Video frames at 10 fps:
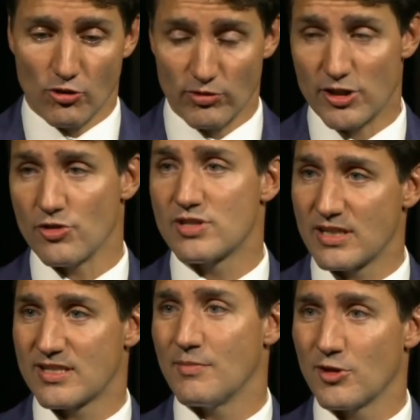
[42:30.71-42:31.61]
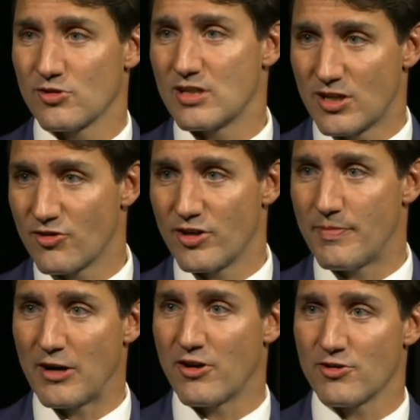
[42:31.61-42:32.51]
reducing some of those interior
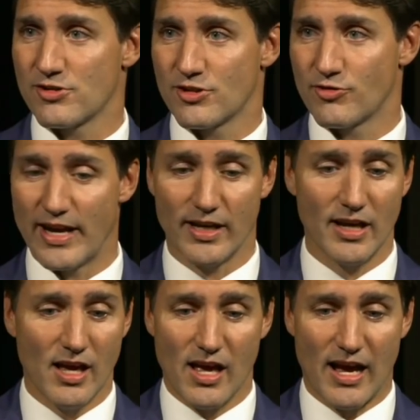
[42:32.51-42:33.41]
barriers to trade